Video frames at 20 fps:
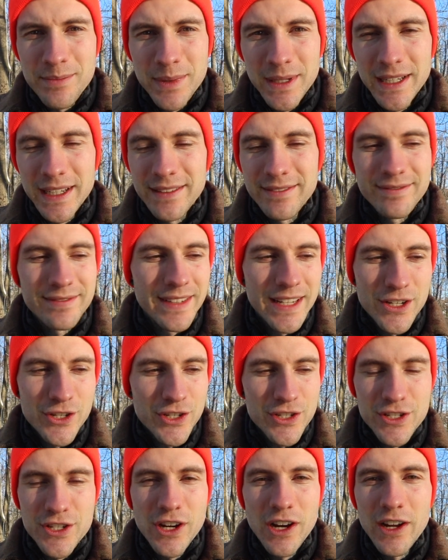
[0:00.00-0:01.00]
but it
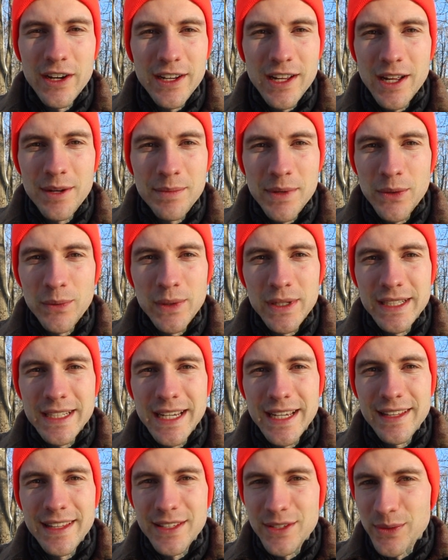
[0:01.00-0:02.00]
just dawned on me one
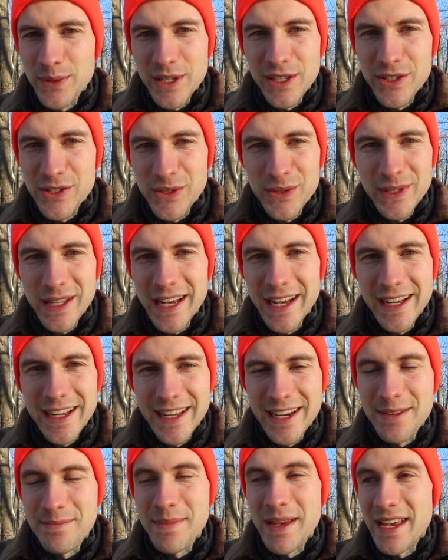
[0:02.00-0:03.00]
day that you could do that,
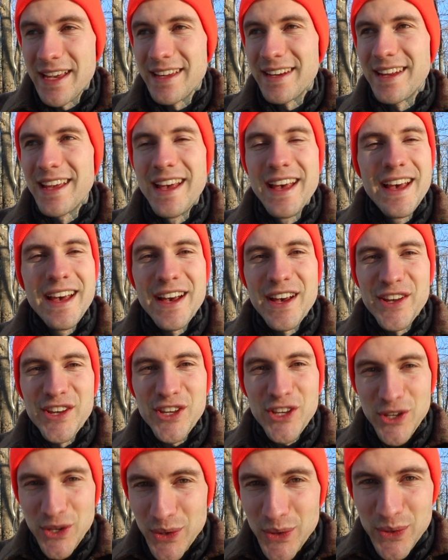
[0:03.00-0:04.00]
and it made a
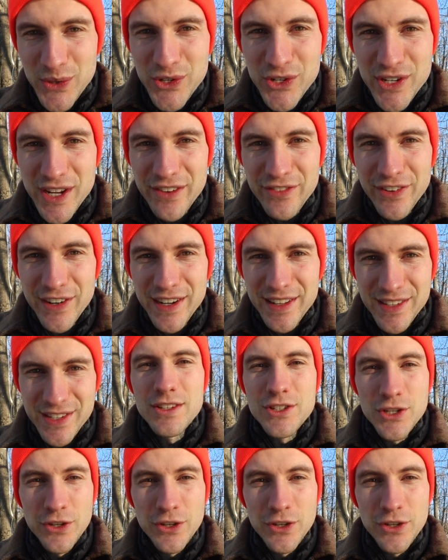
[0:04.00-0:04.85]
huge difference.